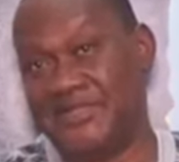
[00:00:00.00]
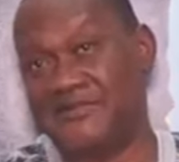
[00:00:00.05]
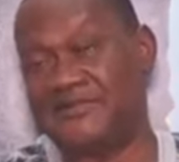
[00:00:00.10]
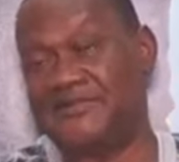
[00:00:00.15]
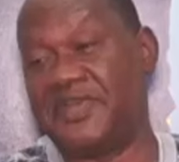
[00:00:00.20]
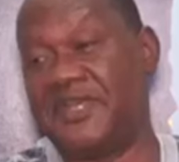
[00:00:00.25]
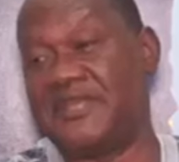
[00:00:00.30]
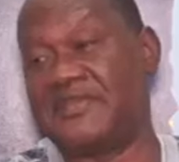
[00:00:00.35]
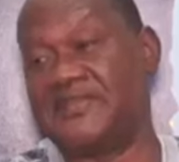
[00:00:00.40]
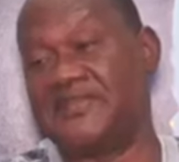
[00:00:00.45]
In
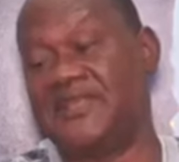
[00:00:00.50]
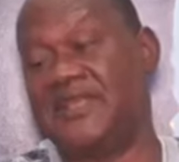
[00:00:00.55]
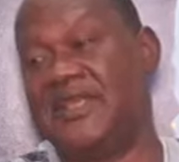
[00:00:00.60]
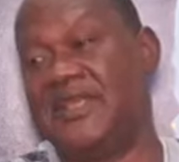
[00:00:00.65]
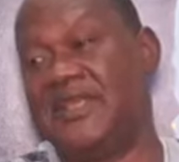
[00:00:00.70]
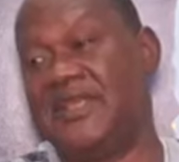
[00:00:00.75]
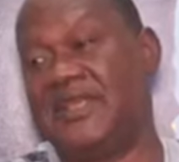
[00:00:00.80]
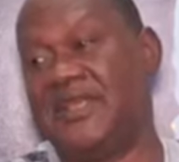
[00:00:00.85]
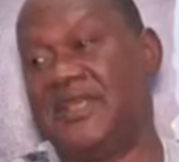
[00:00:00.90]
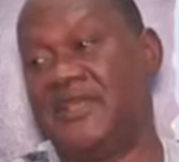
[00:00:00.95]
fact,
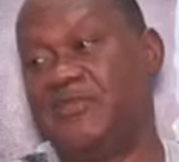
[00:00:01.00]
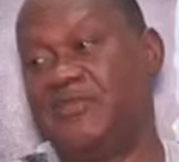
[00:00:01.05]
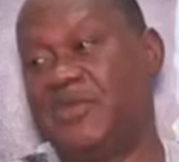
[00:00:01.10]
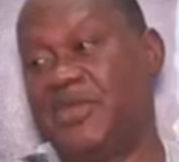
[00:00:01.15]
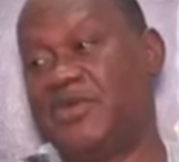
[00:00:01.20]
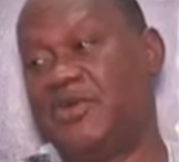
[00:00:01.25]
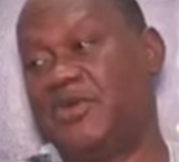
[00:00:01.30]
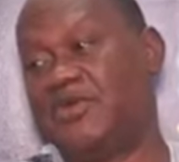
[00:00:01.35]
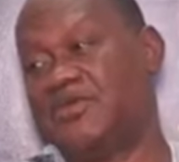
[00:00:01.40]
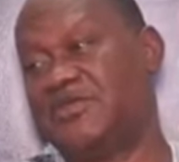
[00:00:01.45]

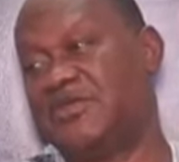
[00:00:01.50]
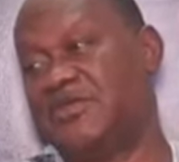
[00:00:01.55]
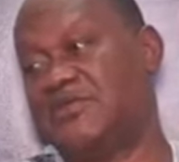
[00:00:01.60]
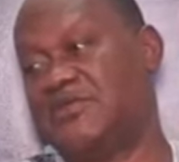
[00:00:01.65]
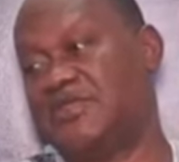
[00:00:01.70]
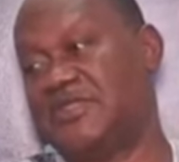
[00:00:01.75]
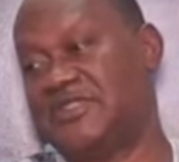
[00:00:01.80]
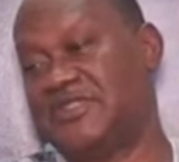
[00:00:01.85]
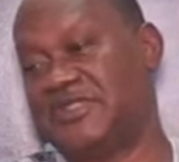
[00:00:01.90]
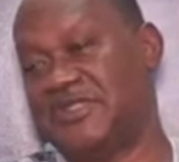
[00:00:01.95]
because
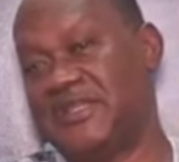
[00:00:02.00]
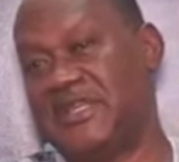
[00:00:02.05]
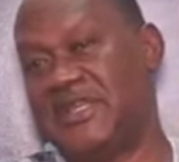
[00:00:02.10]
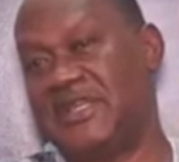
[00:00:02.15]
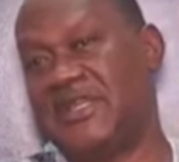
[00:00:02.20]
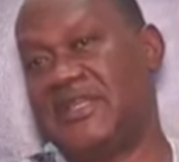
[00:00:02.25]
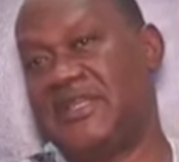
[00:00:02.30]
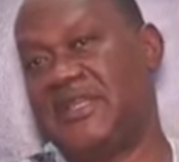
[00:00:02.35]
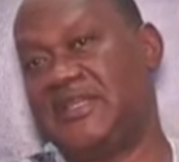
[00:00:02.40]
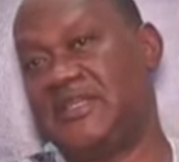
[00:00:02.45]
of the
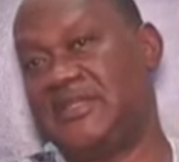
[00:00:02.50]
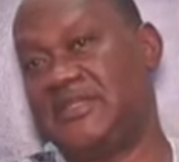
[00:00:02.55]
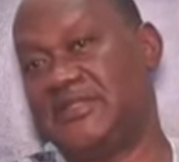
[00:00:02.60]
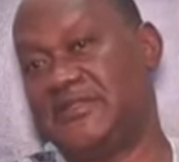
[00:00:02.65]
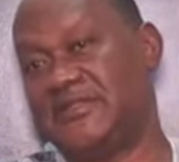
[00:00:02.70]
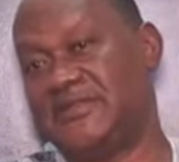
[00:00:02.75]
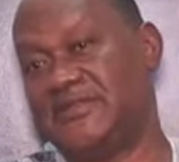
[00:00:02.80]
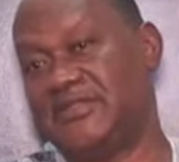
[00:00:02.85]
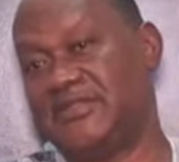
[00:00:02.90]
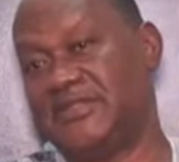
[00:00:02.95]
delay
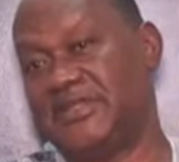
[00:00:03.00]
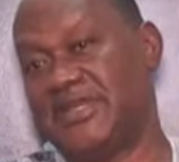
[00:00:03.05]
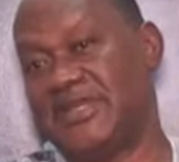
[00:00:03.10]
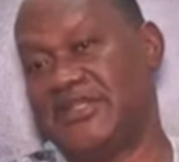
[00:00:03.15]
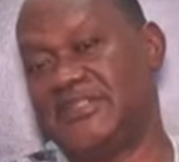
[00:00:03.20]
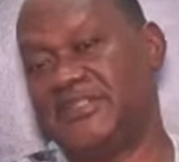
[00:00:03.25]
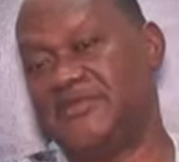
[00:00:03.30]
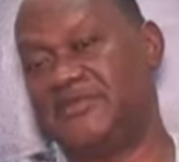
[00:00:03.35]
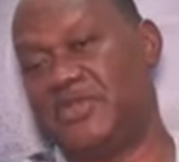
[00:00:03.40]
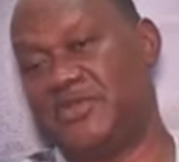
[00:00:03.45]
in
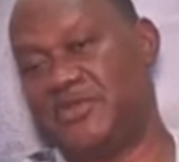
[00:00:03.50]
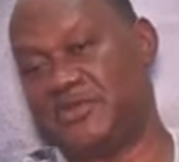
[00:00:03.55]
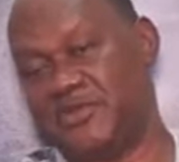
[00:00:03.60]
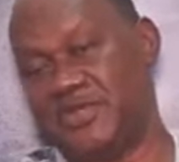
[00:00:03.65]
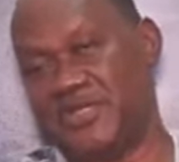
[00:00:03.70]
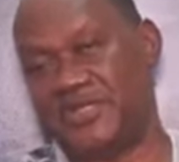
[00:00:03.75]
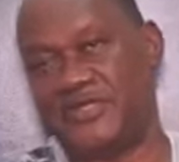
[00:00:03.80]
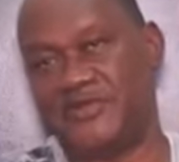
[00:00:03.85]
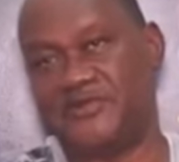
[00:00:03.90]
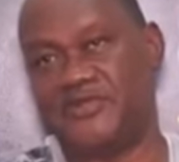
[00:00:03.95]
getting me
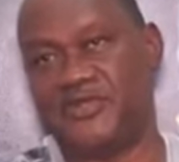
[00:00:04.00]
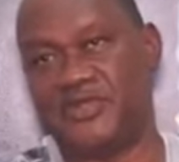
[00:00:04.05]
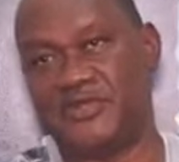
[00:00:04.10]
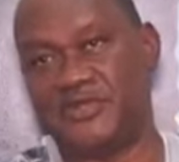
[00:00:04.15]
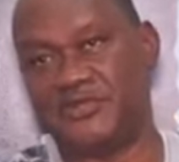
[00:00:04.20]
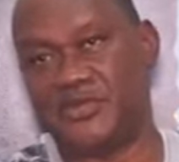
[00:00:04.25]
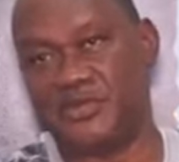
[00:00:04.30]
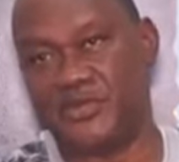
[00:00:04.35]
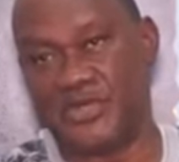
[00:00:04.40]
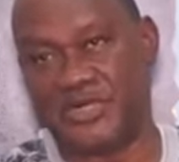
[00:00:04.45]
nominated for the
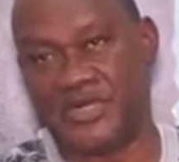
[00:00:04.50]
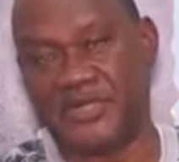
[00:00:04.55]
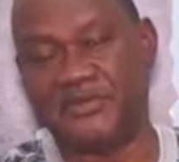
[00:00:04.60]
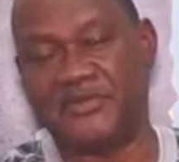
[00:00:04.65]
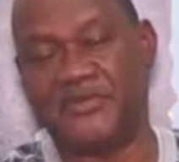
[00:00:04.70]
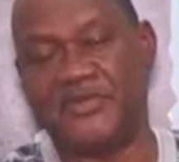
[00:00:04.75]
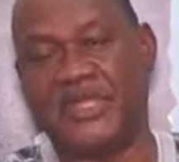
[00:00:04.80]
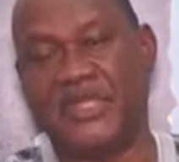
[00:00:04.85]
program,